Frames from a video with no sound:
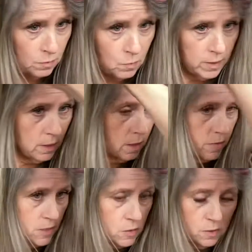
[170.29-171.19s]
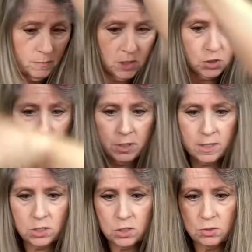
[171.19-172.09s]
where on this one I'm going to try
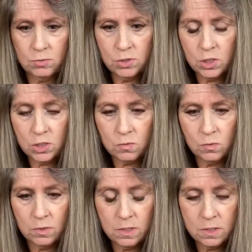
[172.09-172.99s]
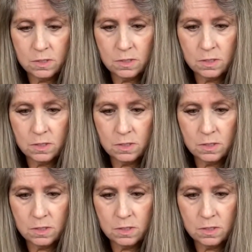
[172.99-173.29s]
to use just 1.